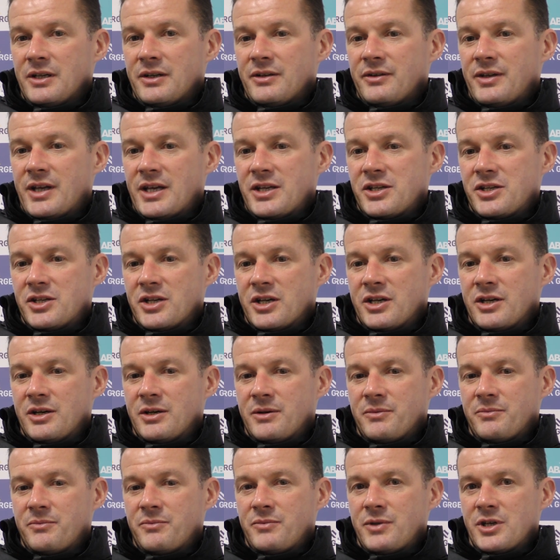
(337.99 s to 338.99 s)
There's
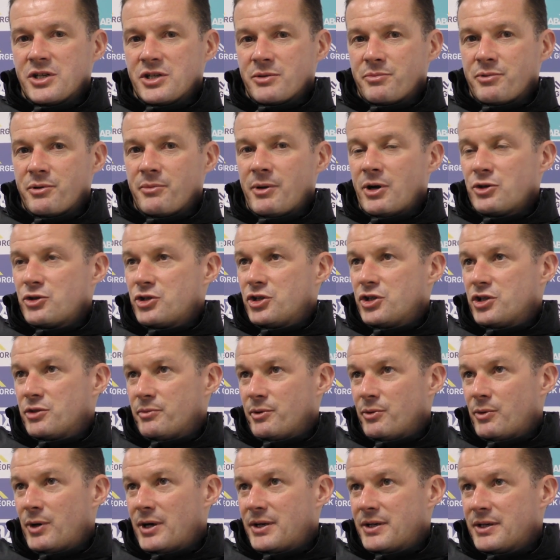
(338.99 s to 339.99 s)
a promotion to
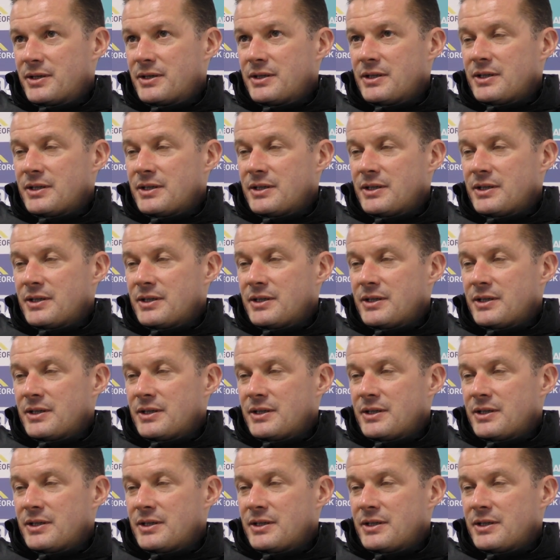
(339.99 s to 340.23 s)
be won.